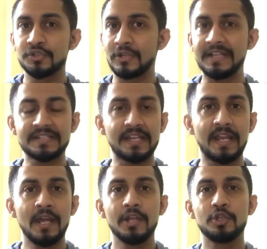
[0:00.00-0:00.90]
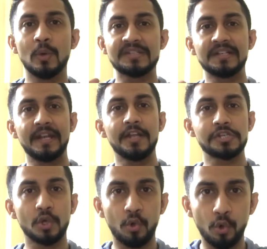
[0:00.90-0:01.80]
So let's say you are sitting
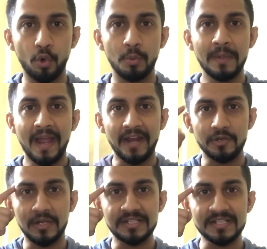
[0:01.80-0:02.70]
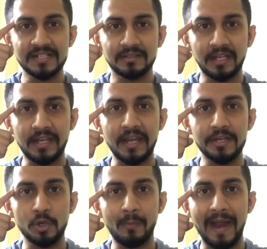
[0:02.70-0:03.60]
at your home and you are just thinking
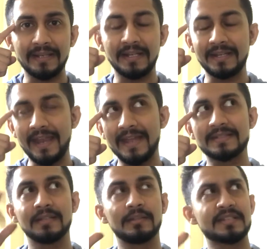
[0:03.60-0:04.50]
in your mind that yes,